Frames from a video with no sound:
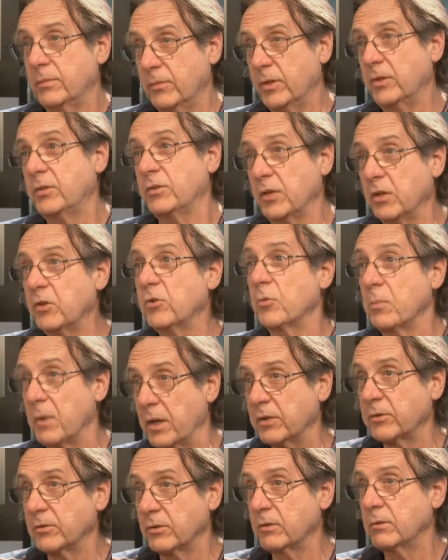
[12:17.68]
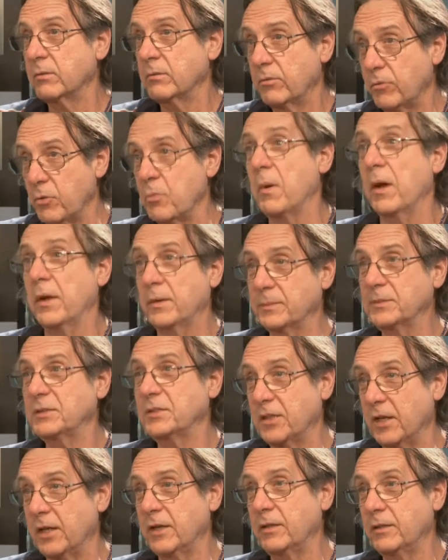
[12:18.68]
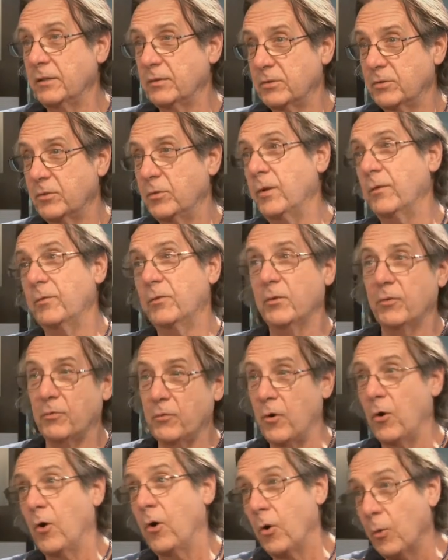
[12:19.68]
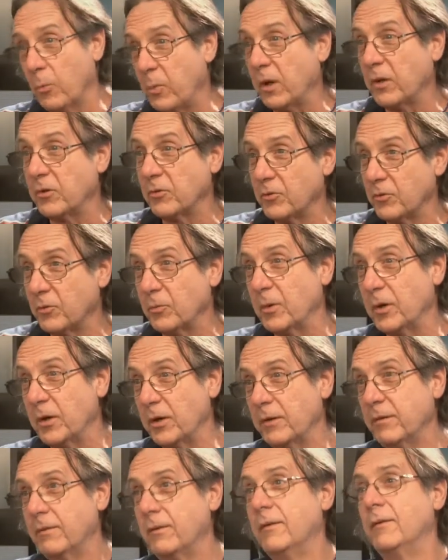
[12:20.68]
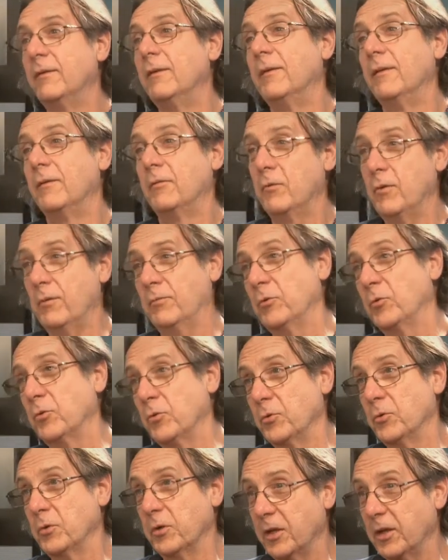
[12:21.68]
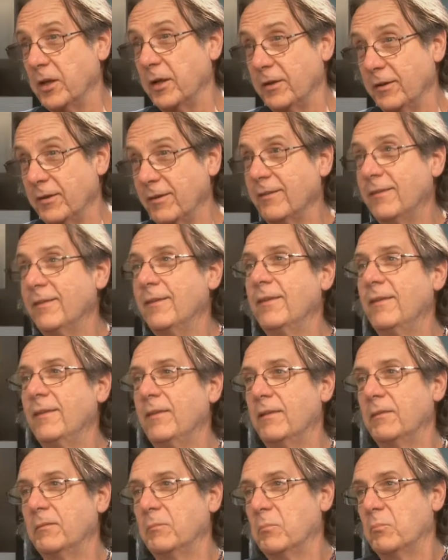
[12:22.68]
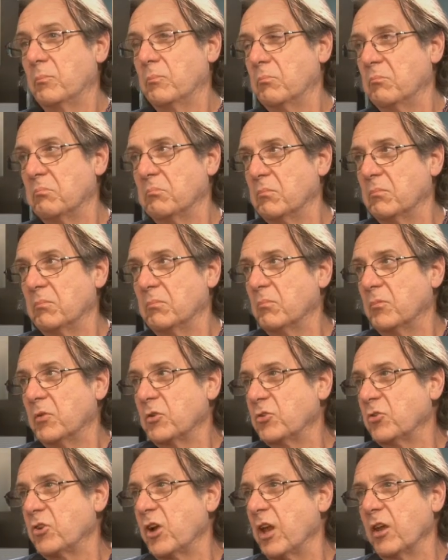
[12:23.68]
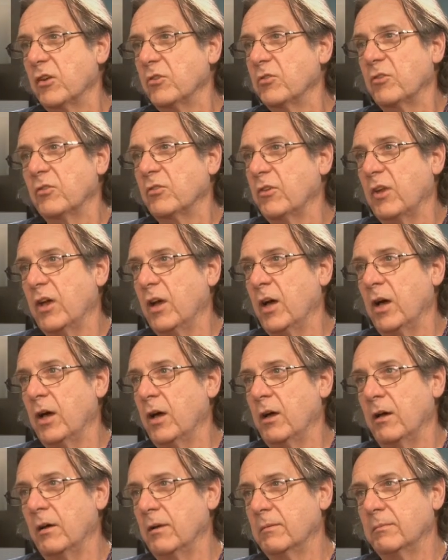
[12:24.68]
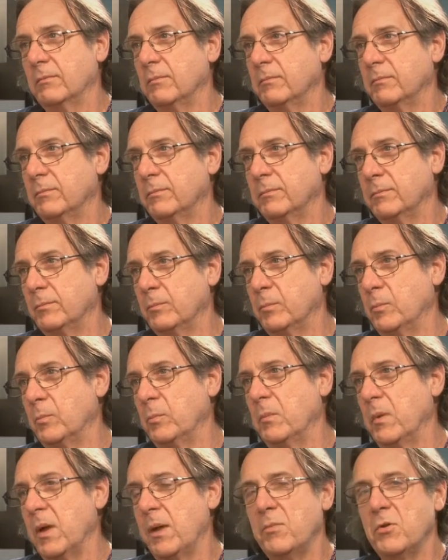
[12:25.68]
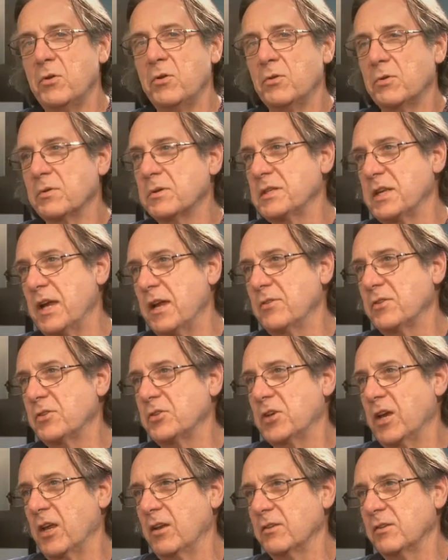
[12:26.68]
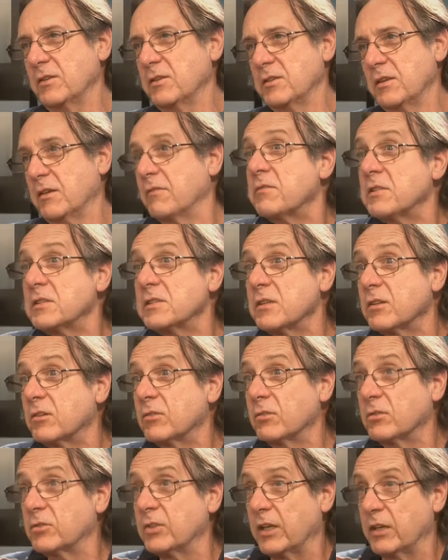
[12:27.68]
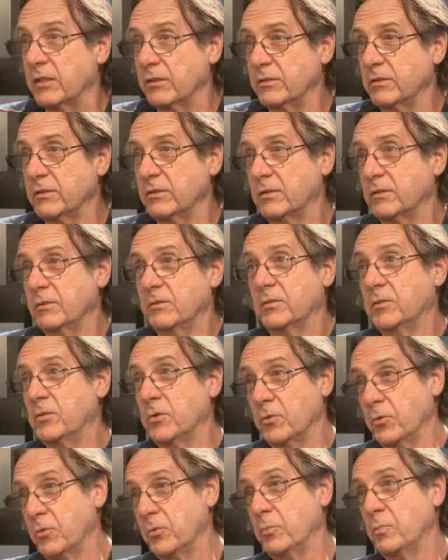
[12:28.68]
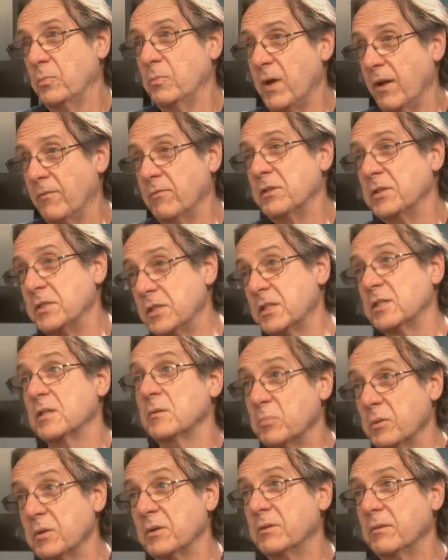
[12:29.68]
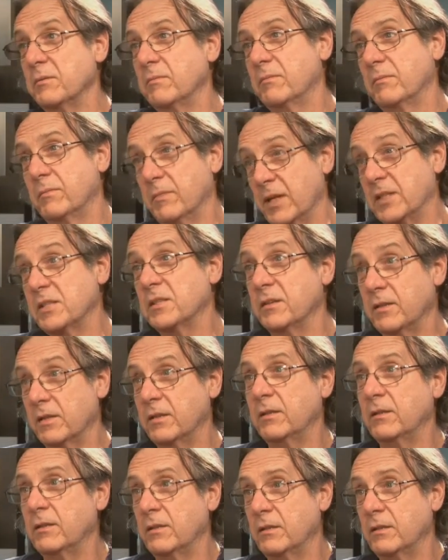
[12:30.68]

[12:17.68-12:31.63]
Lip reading: it's incremental, you make mistakes, you have to throw whole pages away, you have to do it again. The challenges are, maybe you can say the challenges are physical challenges. To have the discipline, that's a